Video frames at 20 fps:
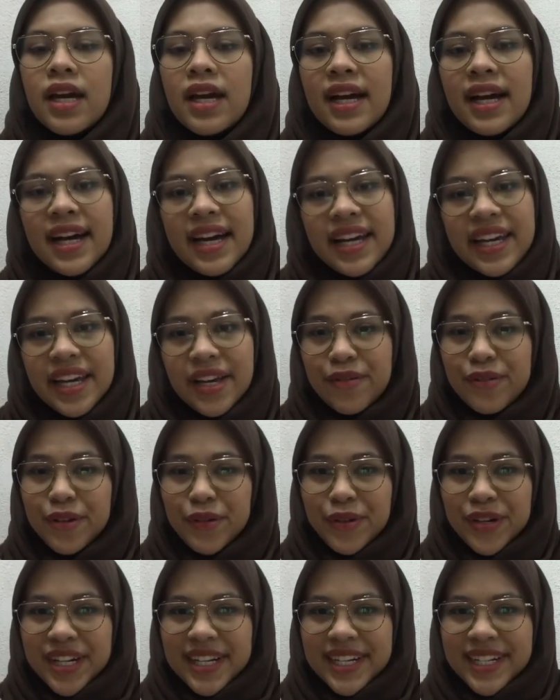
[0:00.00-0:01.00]
Hi
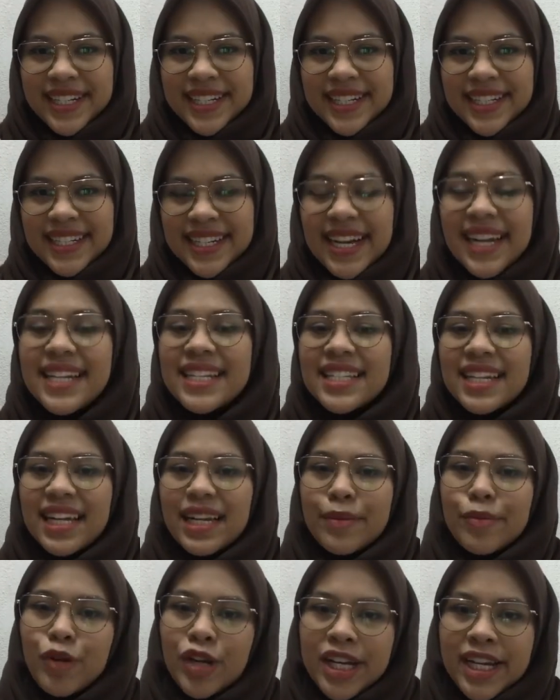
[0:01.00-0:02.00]
everyone,
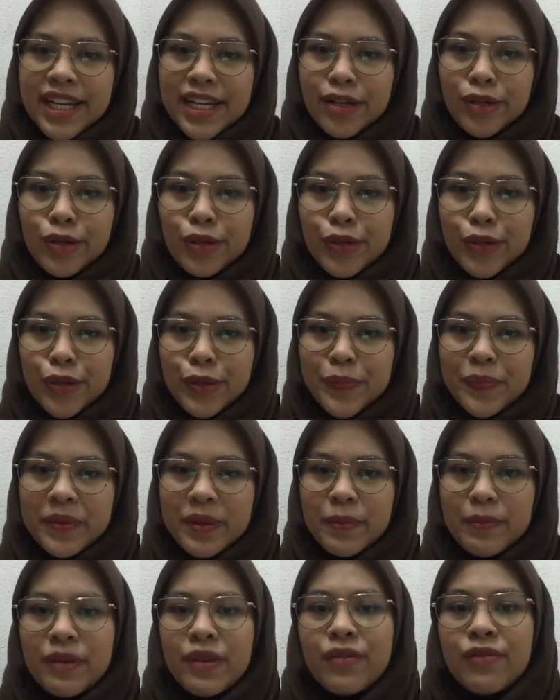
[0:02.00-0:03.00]
Assalamualaikum.
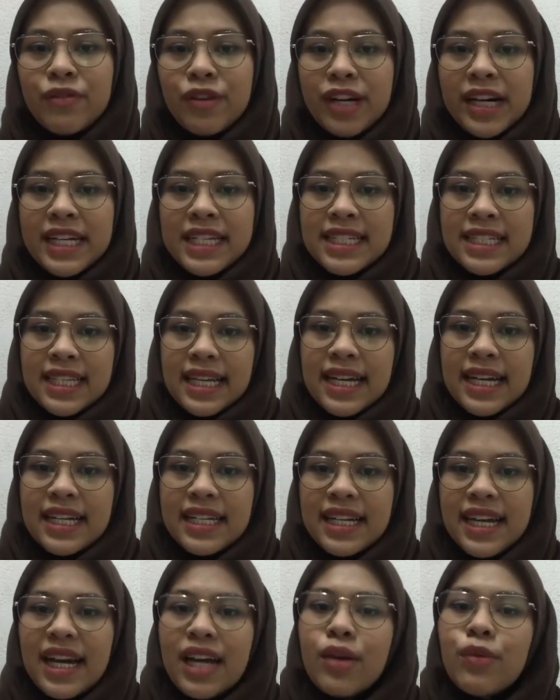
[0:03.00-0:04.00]
Before I start,
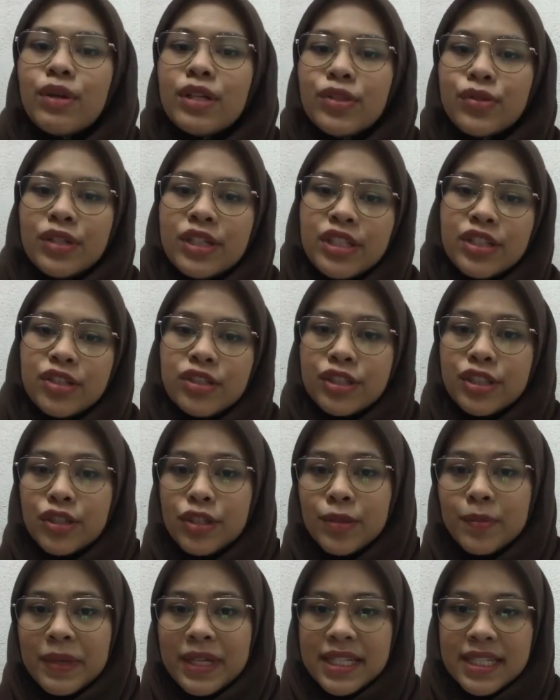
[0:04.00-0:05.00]
I want to
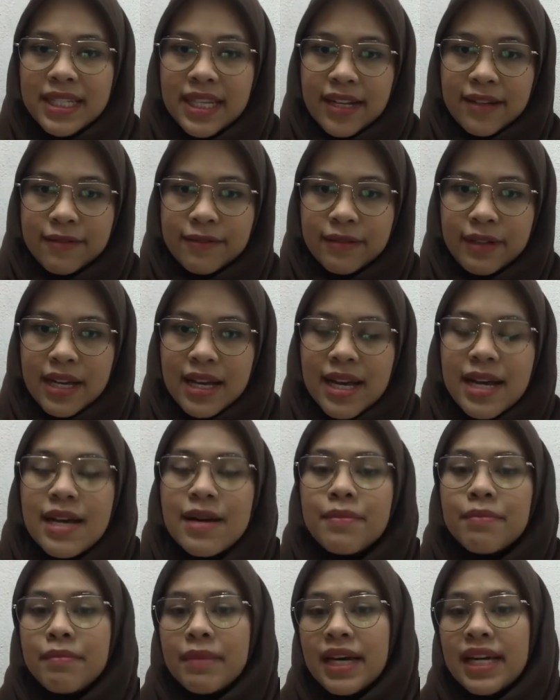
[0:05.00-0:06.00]
introduce myself.
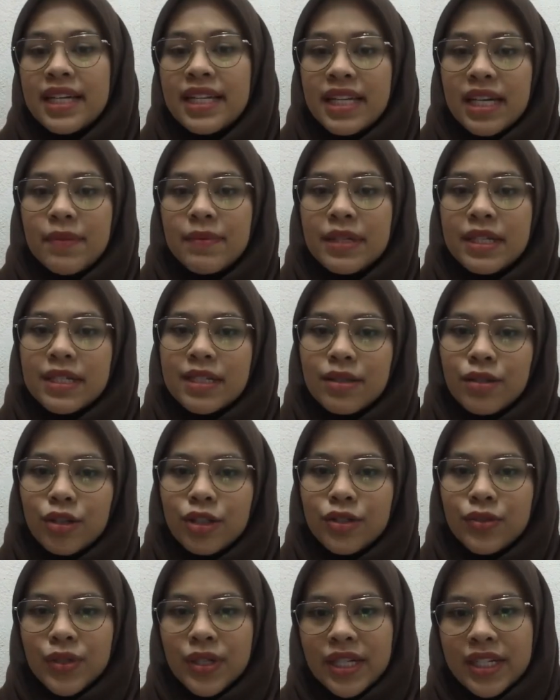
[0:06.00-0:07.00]
My name is
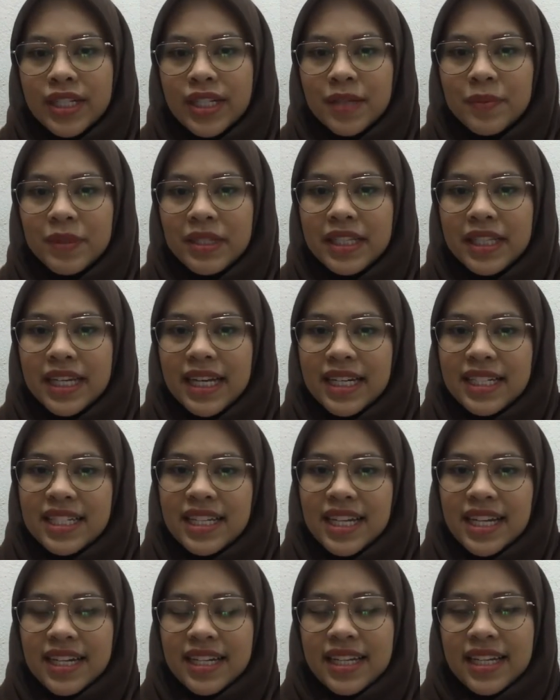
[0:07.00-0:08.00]
Narshuhada binti
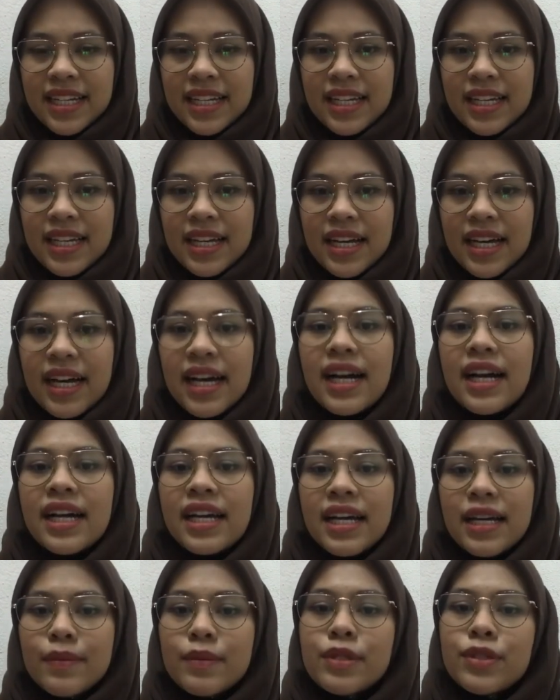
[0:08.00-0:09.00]
Azhari. I
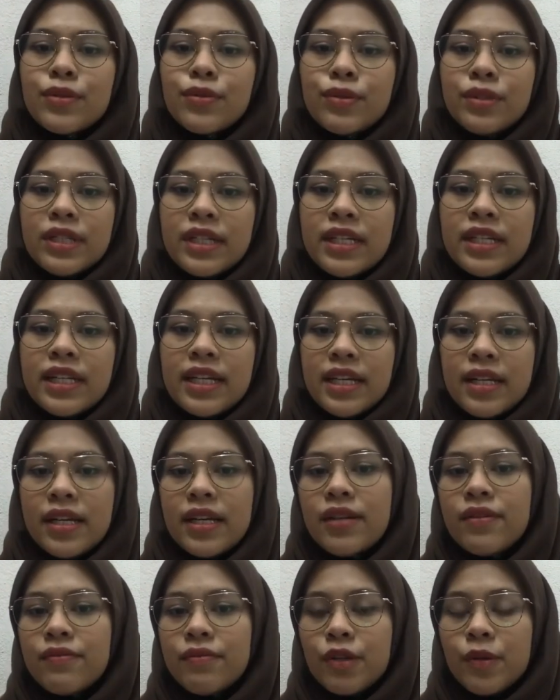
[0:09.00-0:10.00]
am student in
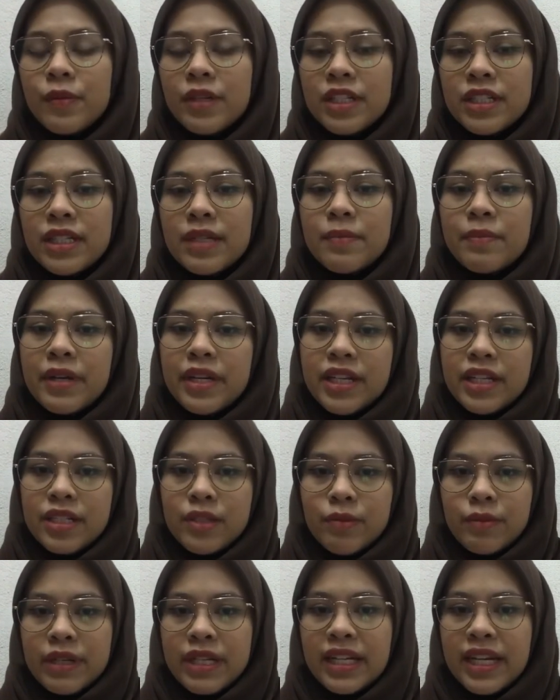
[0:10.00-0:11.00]
Information
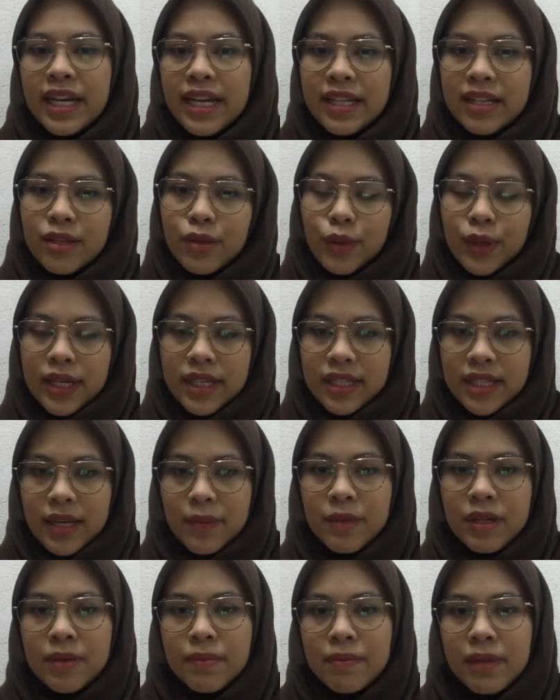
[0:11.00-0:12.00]
Management at
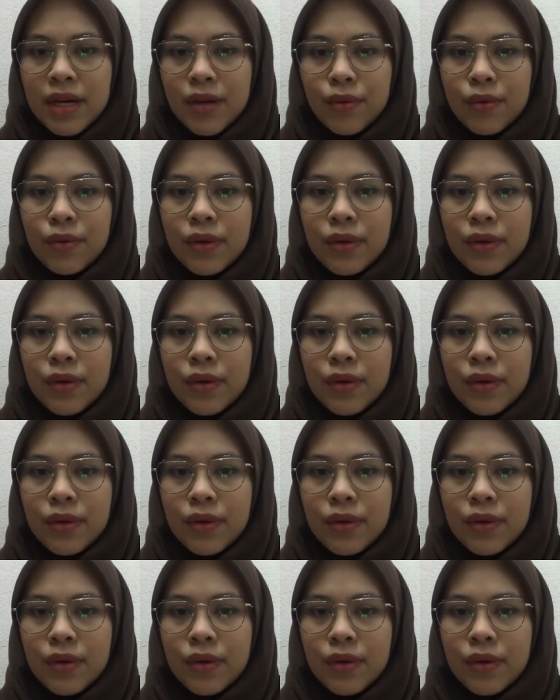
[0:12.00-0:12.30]
UiTM Rembau.